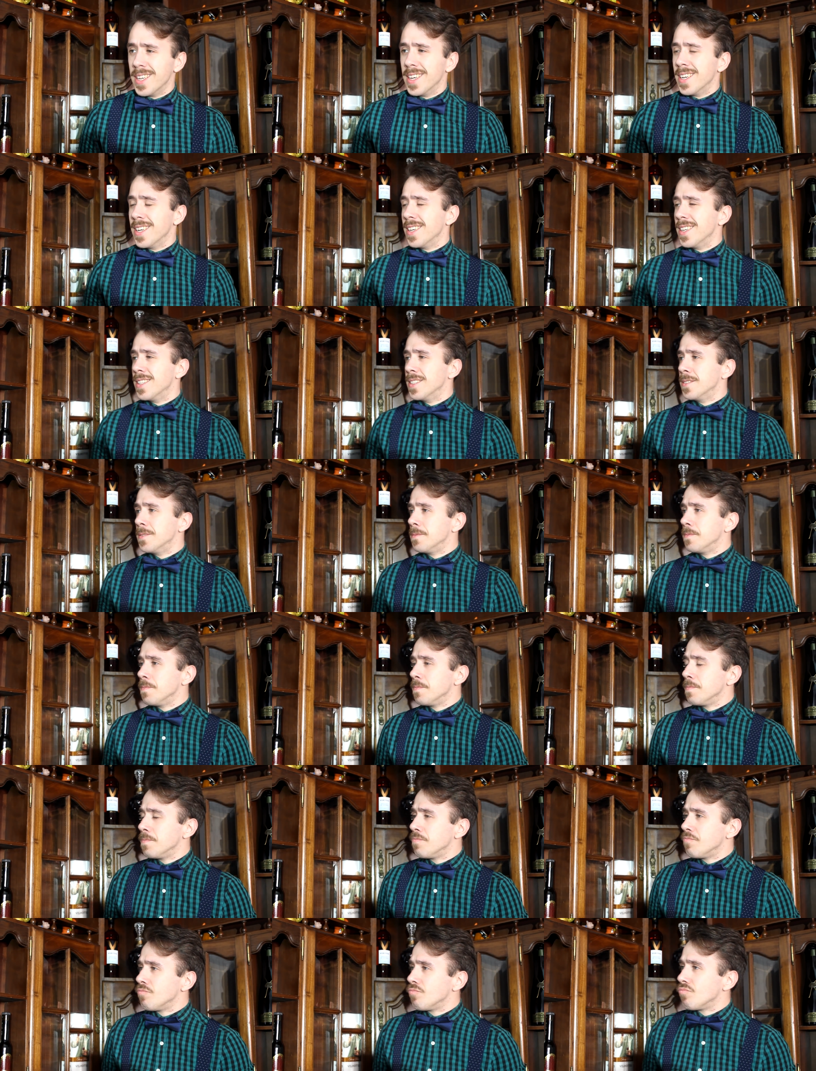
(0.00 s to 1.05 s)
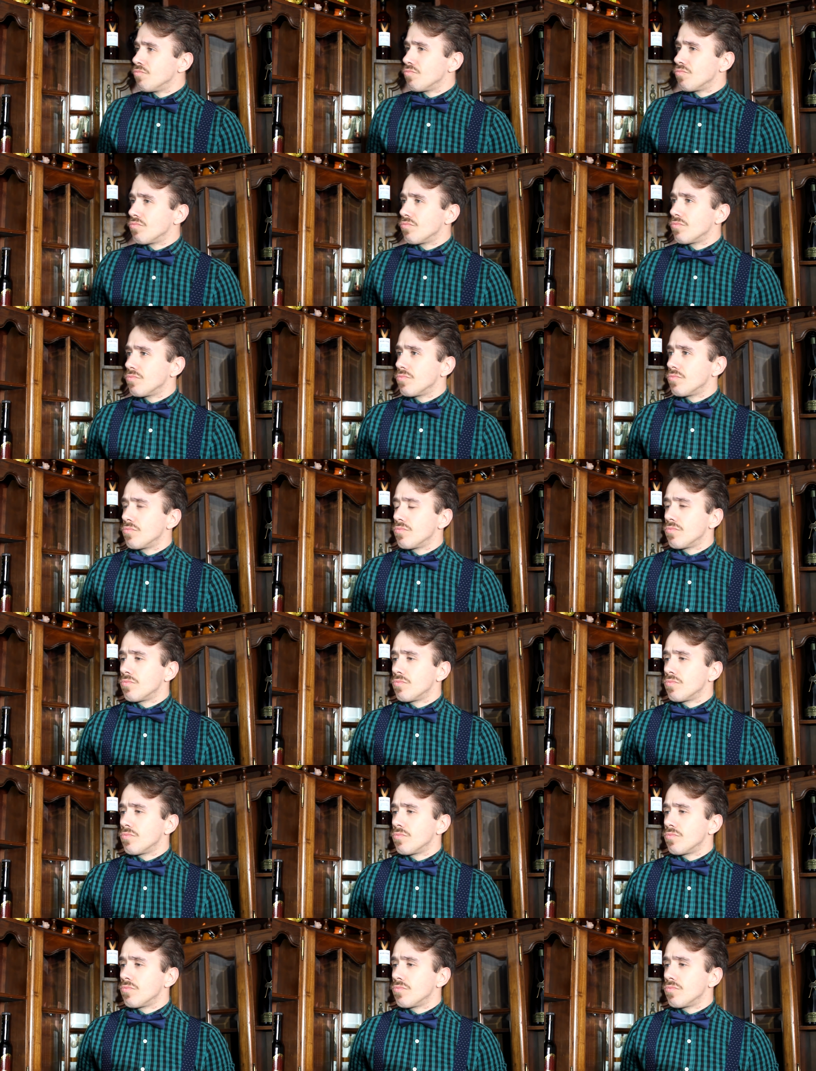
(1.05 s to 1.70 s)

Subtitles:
No one is speaking in this clip.